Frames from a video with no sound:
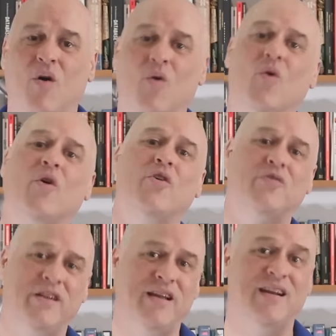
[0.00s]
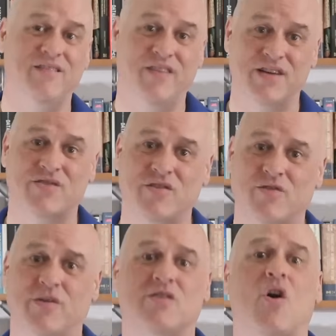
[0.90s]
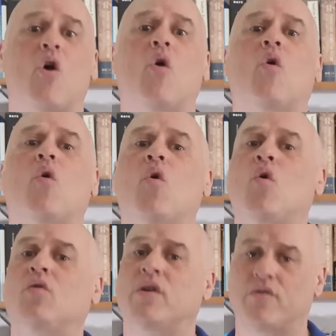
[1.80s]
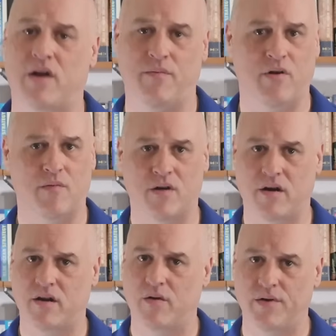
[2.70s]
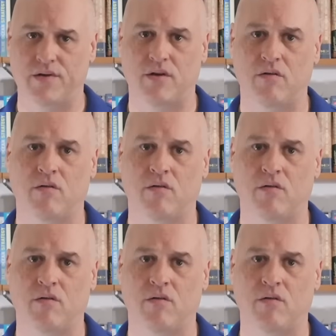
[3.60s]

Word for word: or you'll need to get investors, which is a whole other nightmare I'm not going to go into.